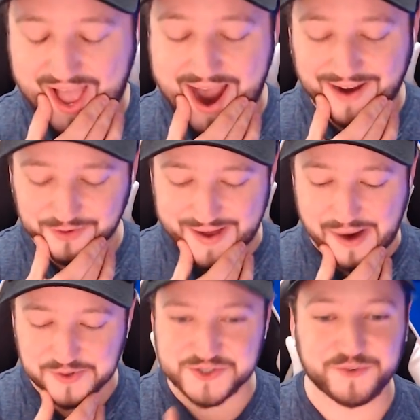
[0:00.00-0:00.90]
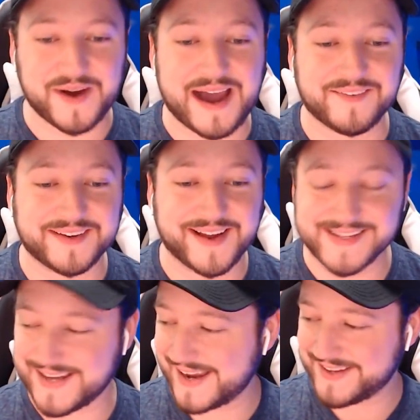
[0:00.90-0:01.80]
I don't know how we're surviving,
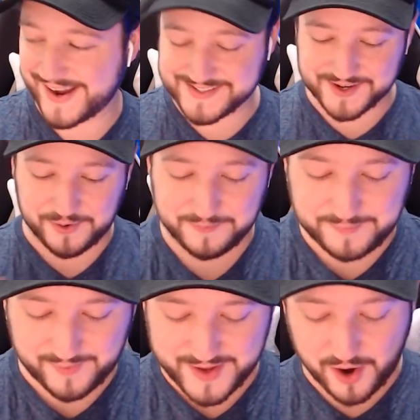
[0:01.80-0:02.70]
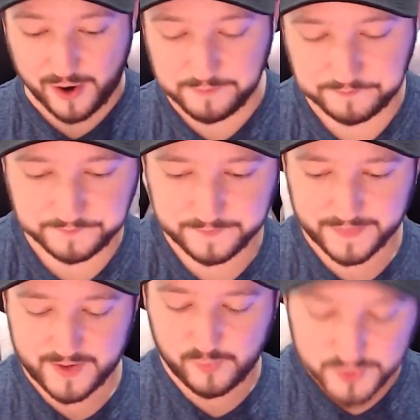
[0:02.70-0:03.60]
guys. I, I don't. But we are.
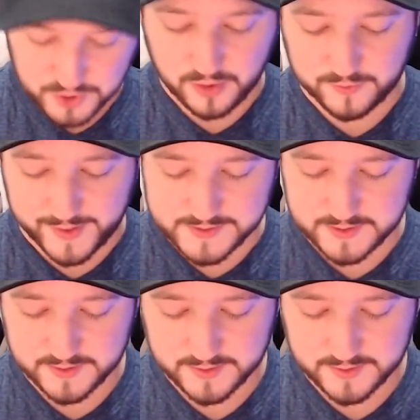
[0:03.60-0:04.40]
We're doing all right.